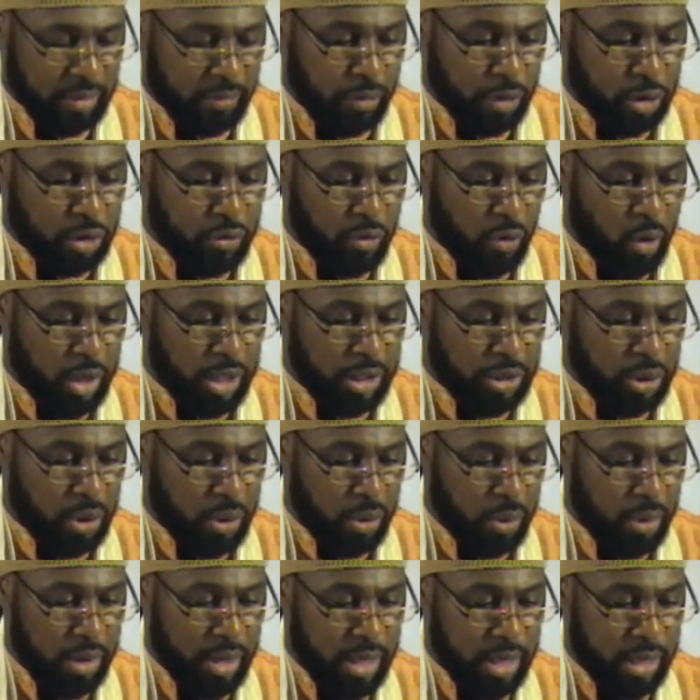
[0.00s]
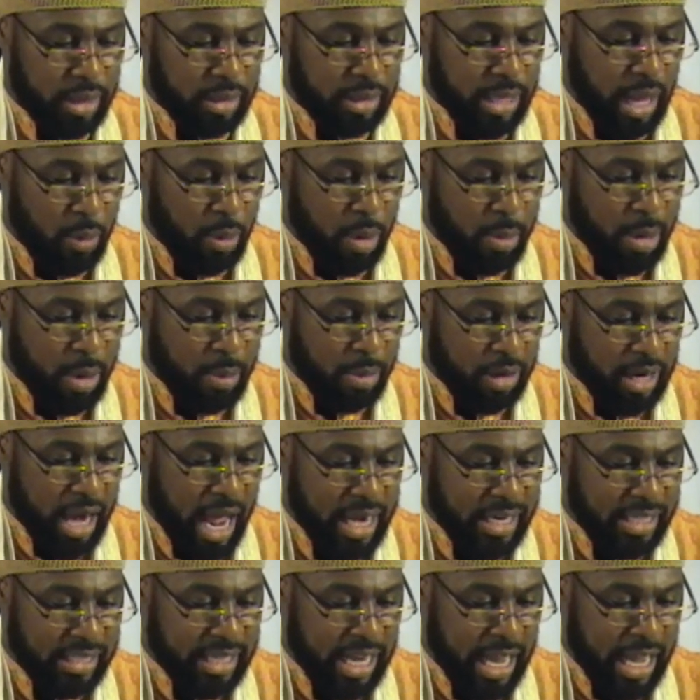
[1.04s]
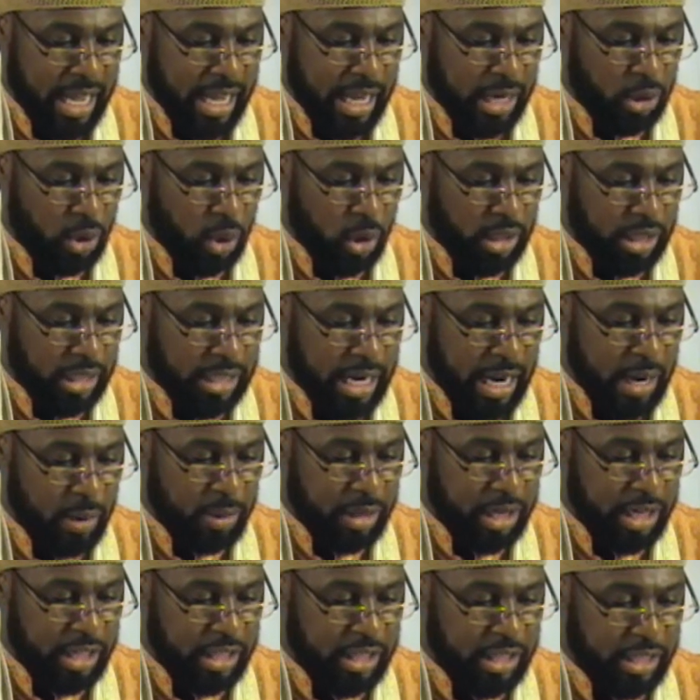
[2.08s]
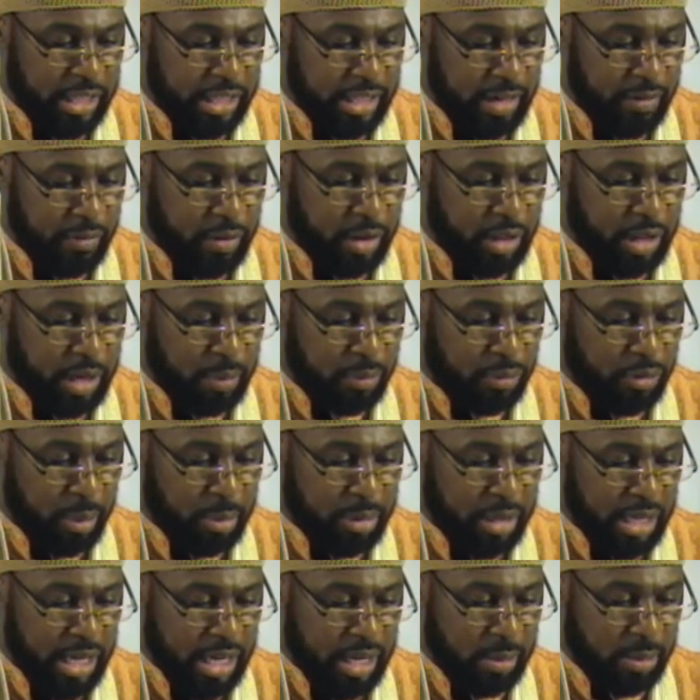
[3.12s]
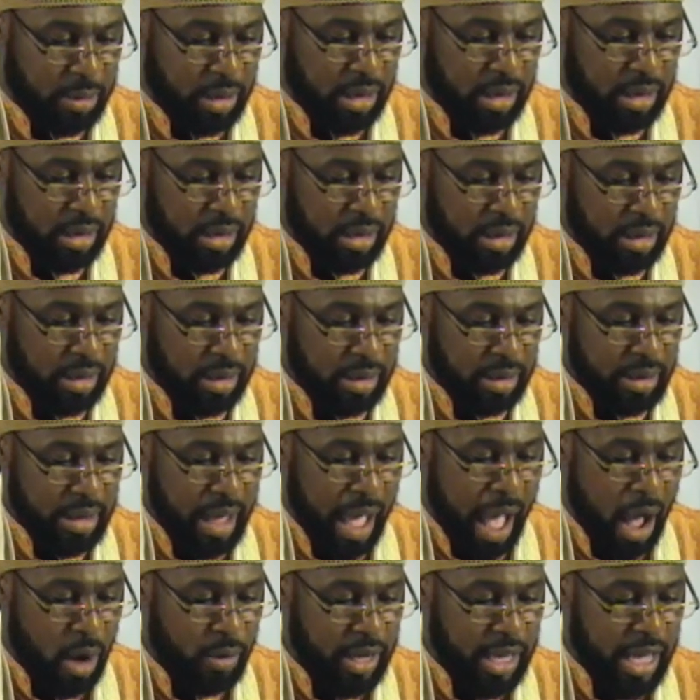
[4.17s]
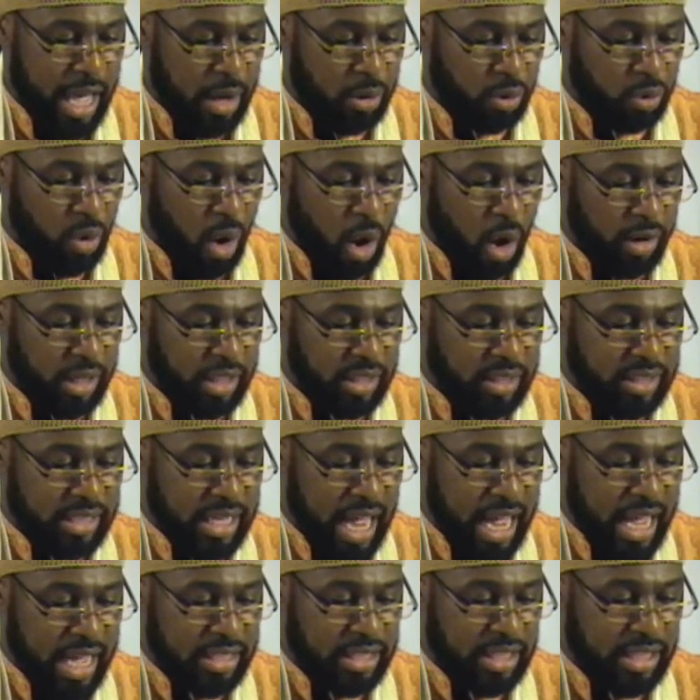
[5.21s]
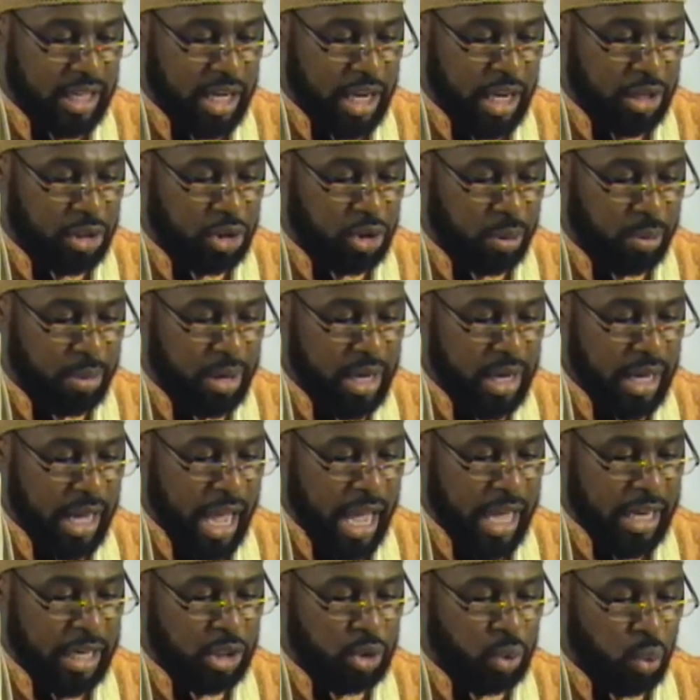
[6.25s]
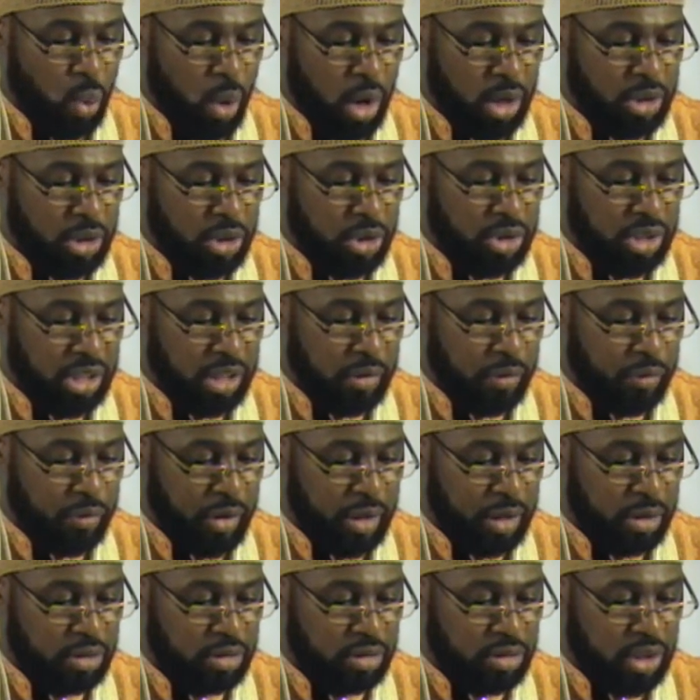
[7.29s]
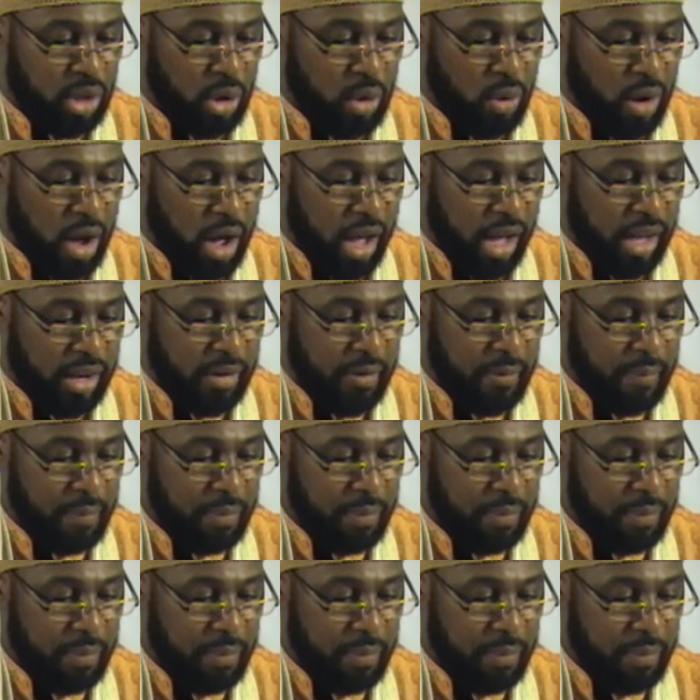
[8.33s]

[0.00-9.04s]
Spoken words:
Verse 42, they remembered not his hand, nor the day when he delivered them from the enemy, how he had wrought his signs in Egypt and his wonders in the field of Zoan.